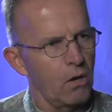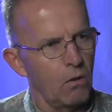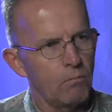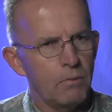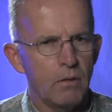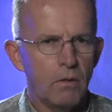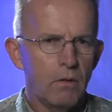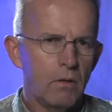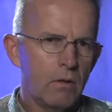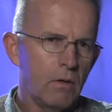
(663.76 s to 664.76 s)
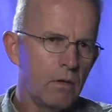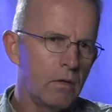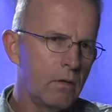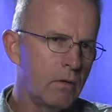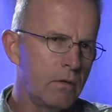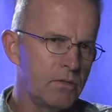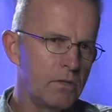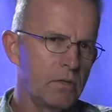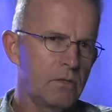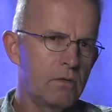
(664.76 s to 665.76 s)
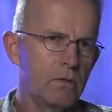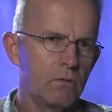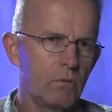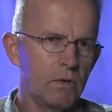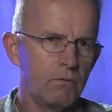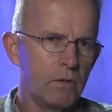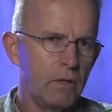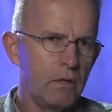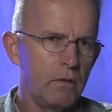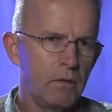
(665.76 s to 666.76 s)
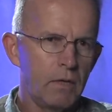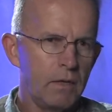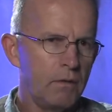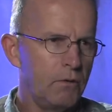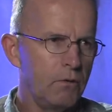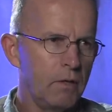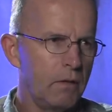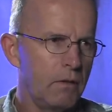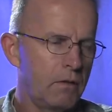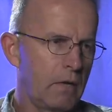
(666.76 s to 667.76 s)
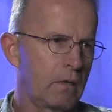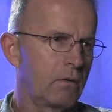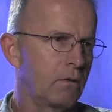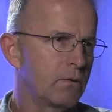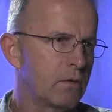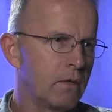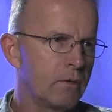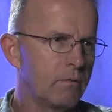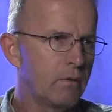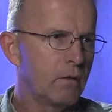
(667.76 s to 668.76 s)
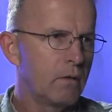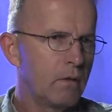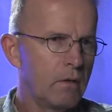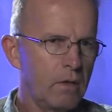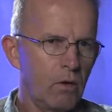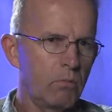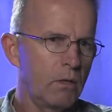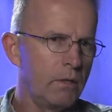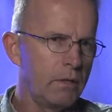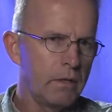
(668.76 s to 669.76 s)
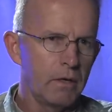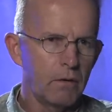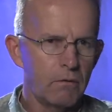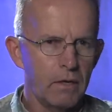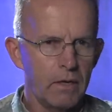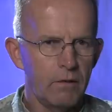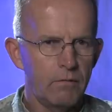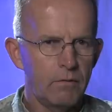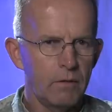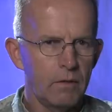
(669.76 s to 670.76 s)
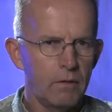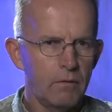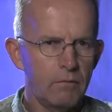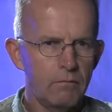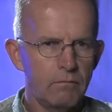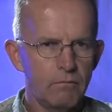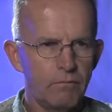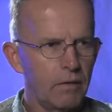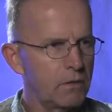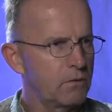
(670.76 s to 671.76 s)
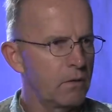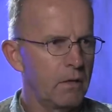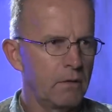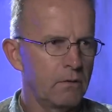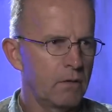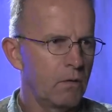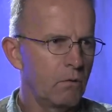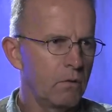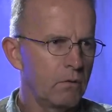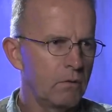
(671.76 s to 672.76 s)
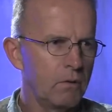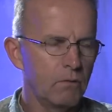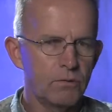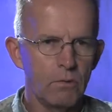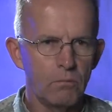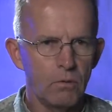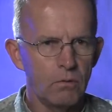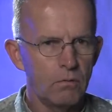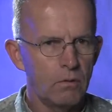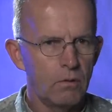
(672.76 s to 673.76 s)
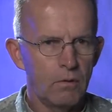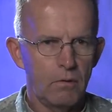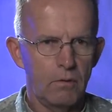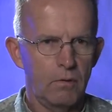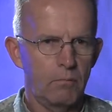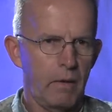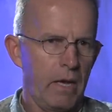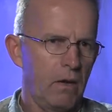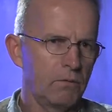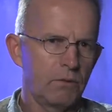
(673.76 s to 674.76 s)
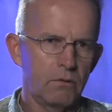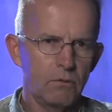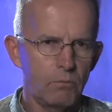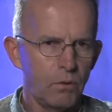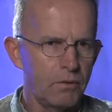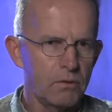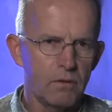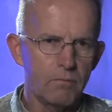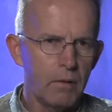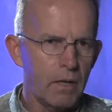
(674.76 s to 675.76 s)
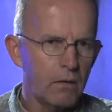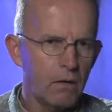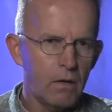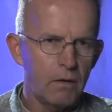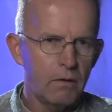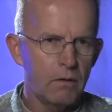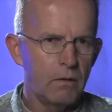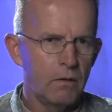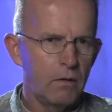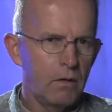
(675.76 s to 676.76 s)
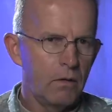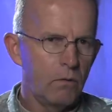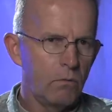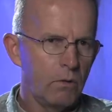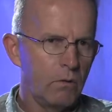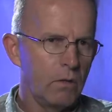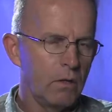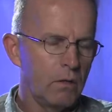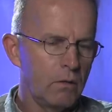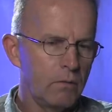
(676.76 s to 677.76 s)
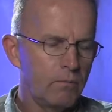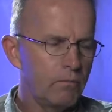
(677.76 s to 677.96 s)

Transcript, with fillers: helped uh, assist wherever needed. I didn't do any of the technical stuff. Help clean the aircraft, uh, fix things that were you know simple, like panels, and you know, put the stuff back on. We, uh,